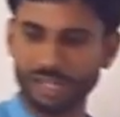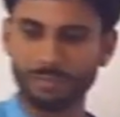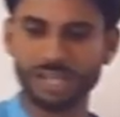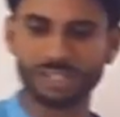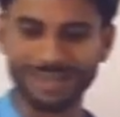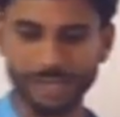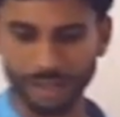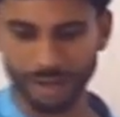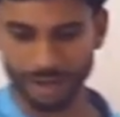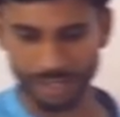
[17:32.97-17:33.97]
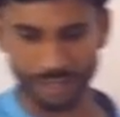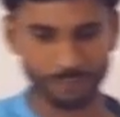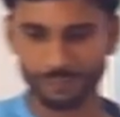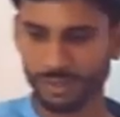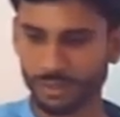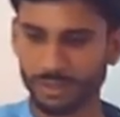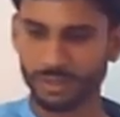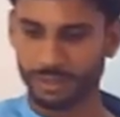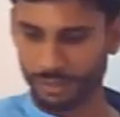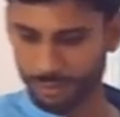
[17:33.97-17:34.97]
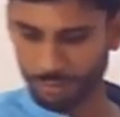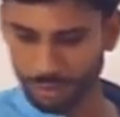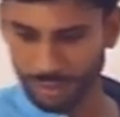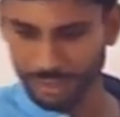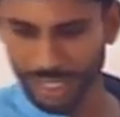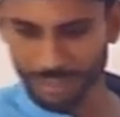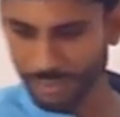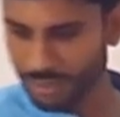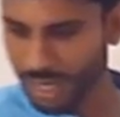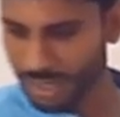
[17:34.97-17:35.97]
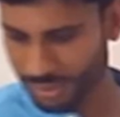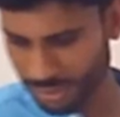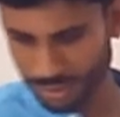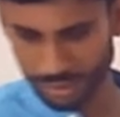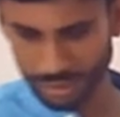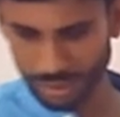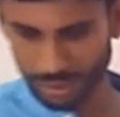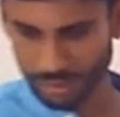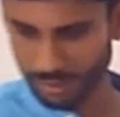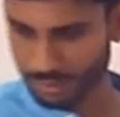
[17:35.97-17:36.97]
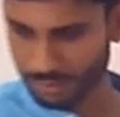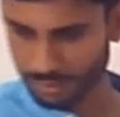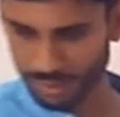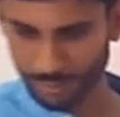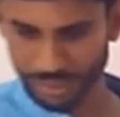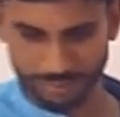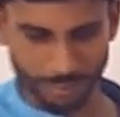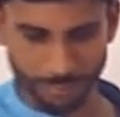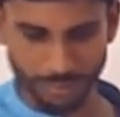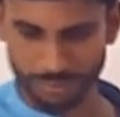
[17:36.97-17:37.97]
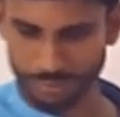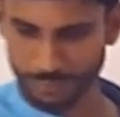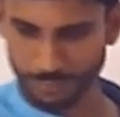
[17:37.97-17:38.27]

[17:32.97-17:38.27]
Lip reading: much clearer idea. So let me write some examples